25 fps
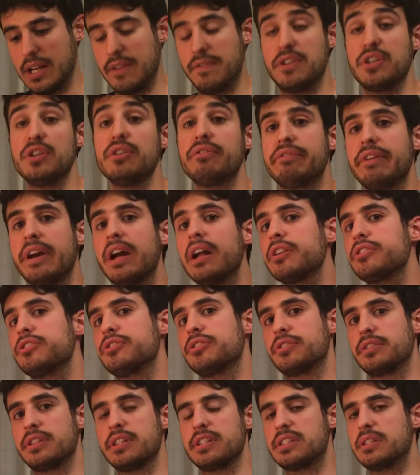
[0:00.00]
And if you failed
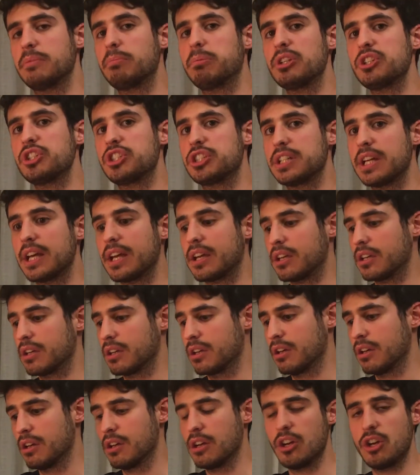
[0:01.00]
your discipline check,
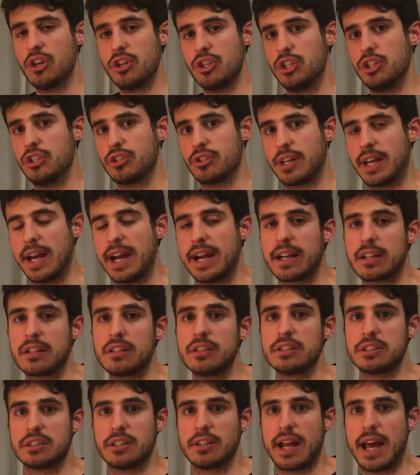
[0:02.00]
your
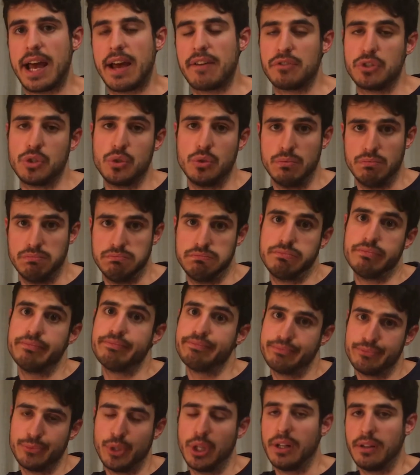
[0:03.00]
character is gonna have to,
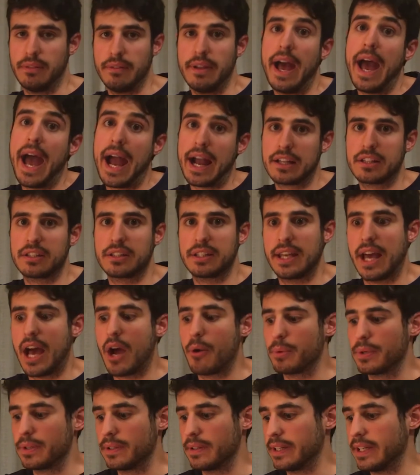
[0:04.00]
act
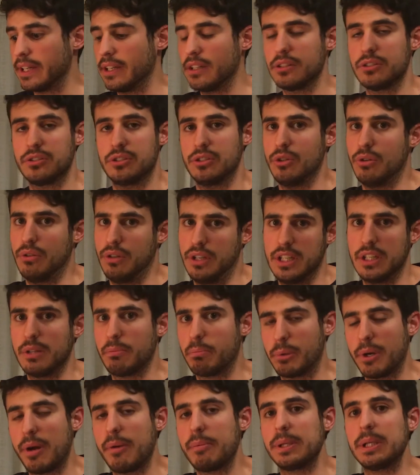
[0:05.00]
cowardly. So
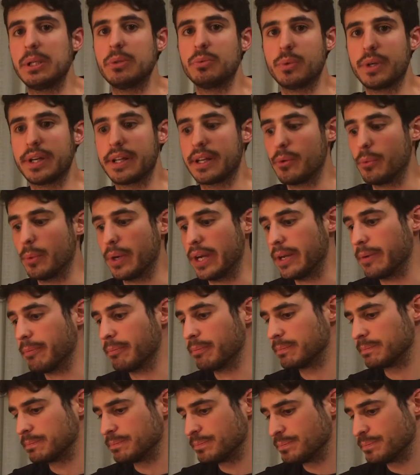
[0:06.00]
he'll probably run away.